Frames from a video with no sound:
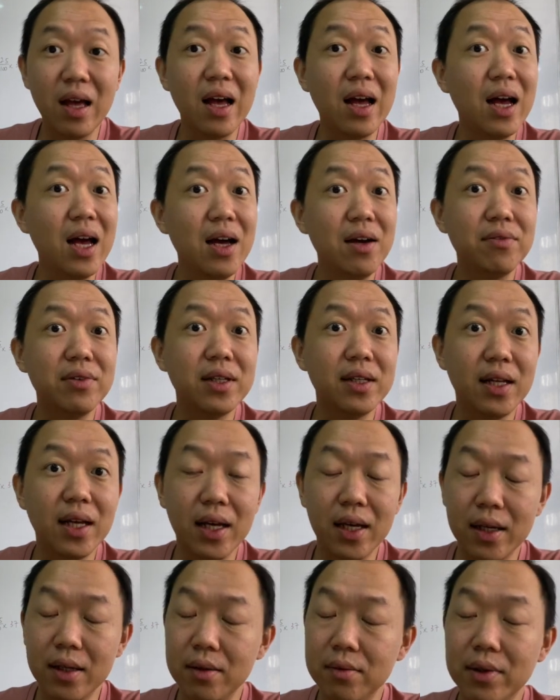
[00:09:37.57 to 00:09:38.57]
every
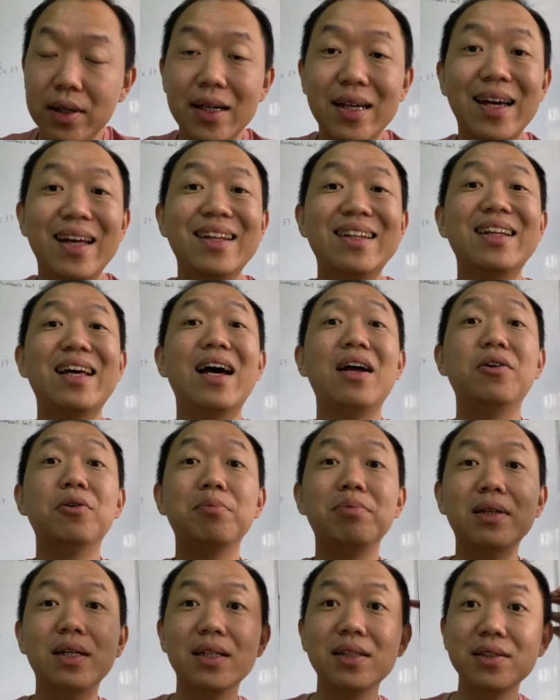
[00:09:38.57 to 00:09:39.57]
day we get
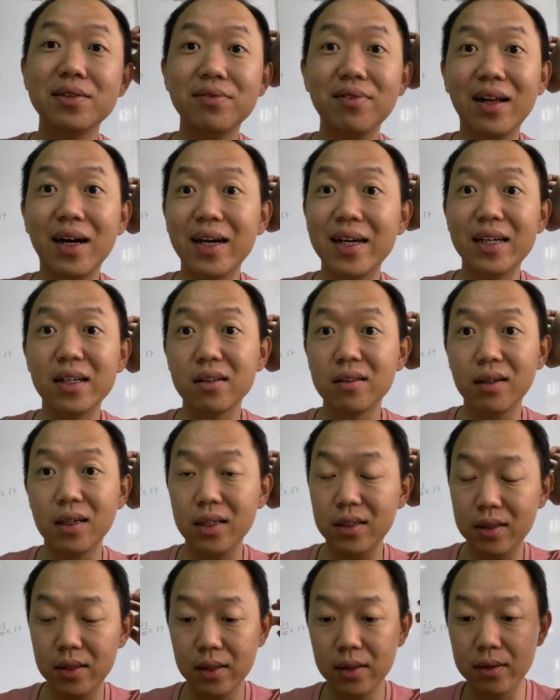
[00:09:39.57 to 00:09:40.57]
aeroplanes flying
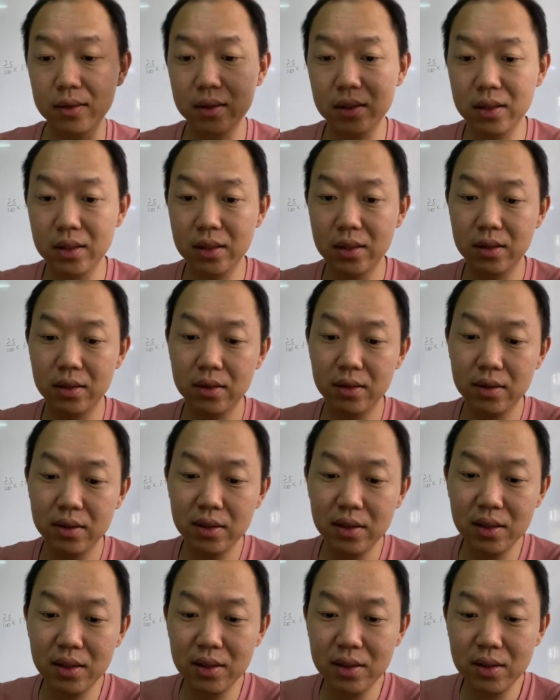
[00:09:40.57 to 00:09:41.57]
right
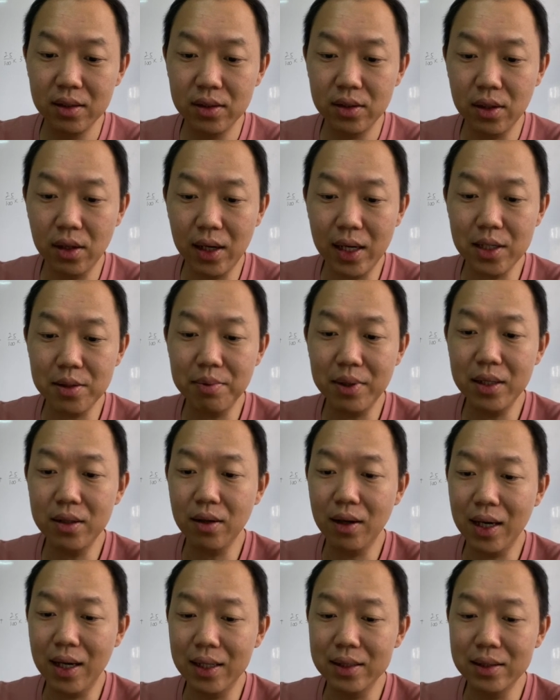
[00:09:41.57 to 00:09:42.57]
so explain
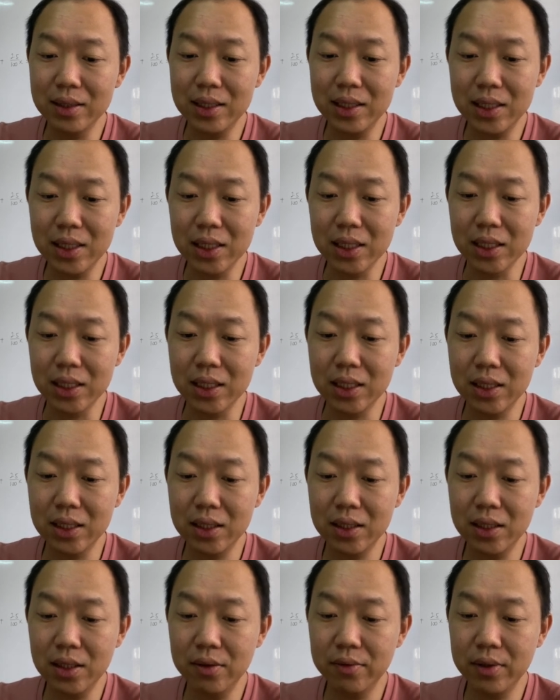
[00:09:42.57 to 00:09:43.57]
your answer.
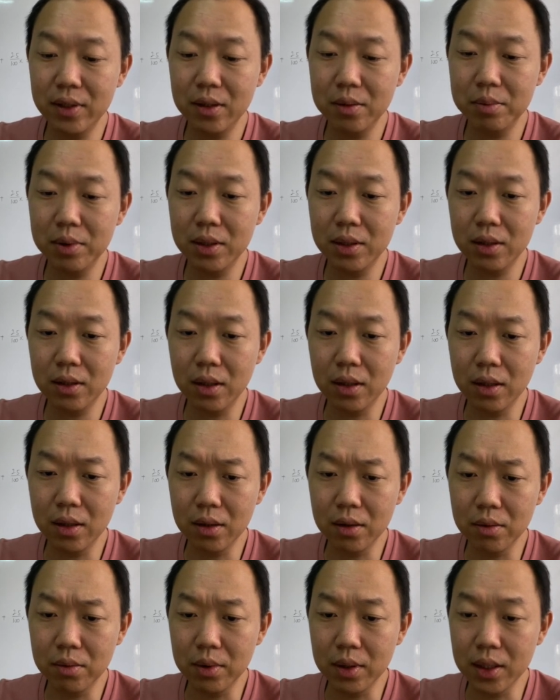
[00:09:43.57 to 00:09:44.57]
State variable
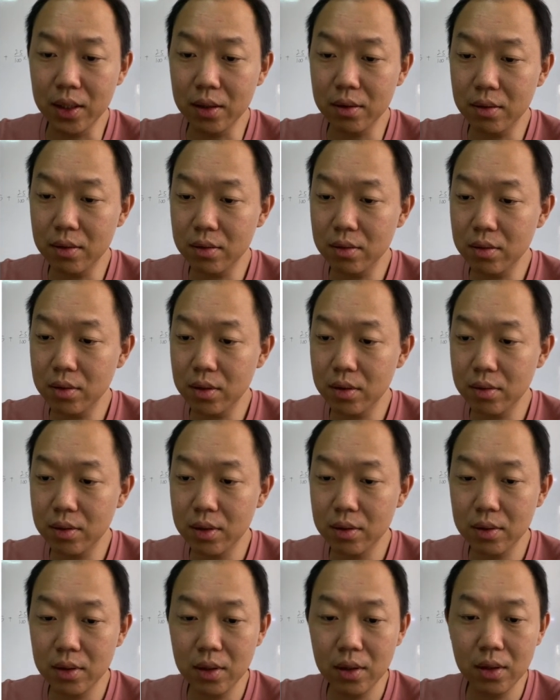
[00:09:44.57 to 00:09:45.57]
uh, with
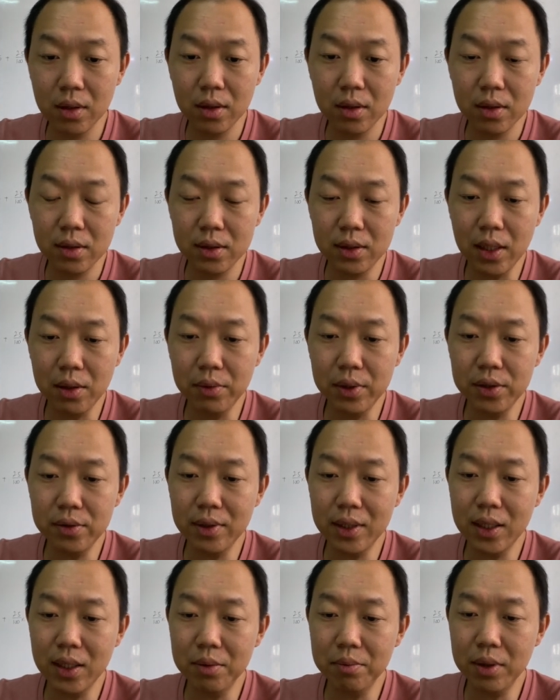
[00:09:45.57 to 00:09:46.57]
state which
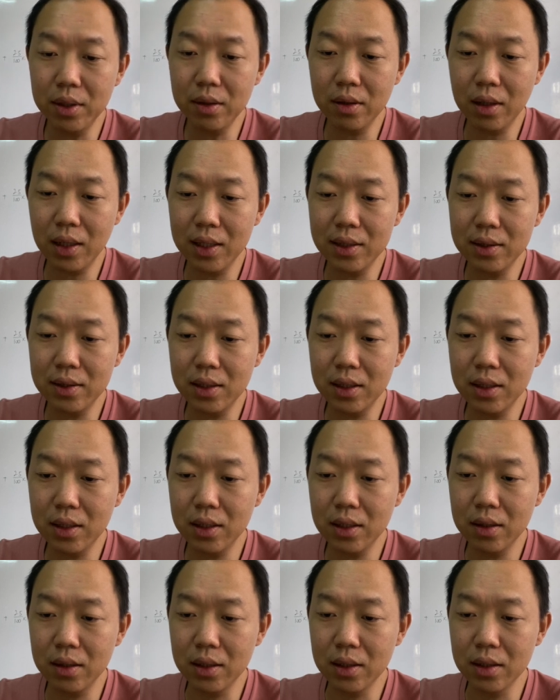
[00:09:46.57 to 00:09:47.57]
reading PQRST
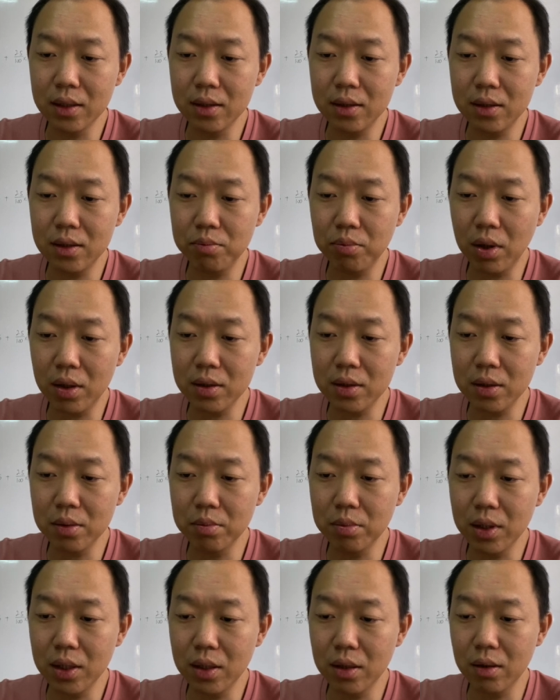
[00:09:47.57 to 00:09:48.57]
is
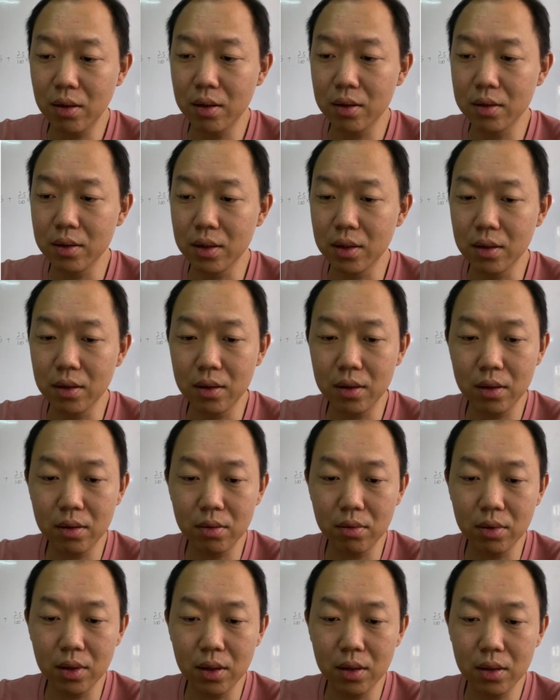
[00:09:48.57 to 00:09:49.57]
possible on the
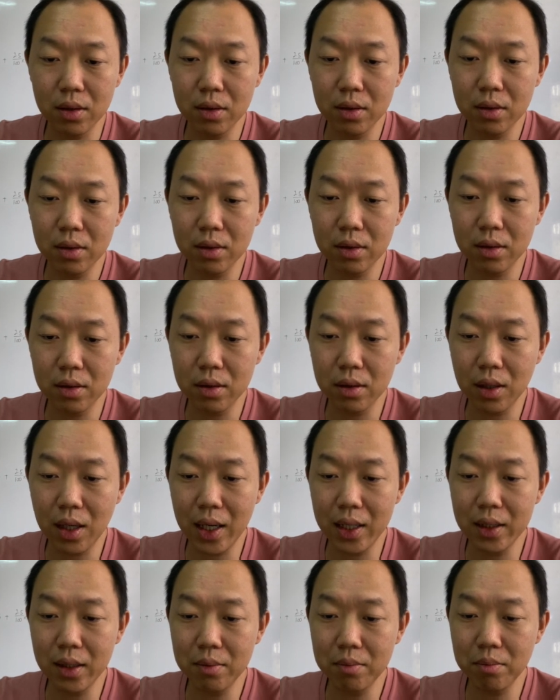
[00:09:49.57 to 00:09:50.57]
uh,
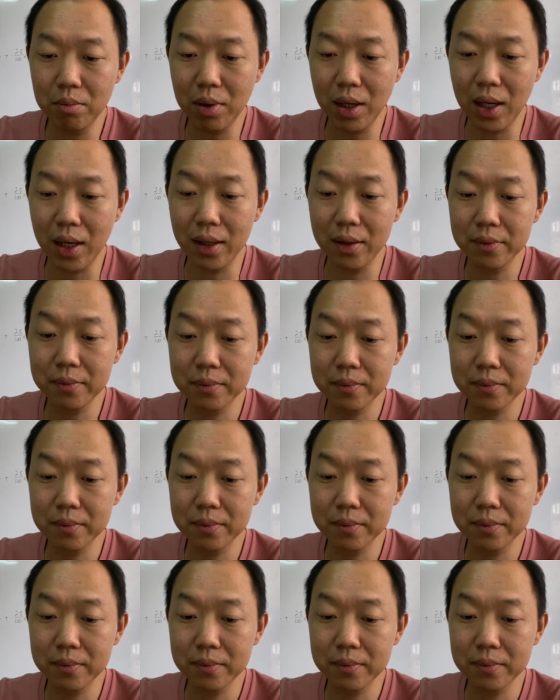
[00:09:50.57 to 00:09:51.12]
iron bar.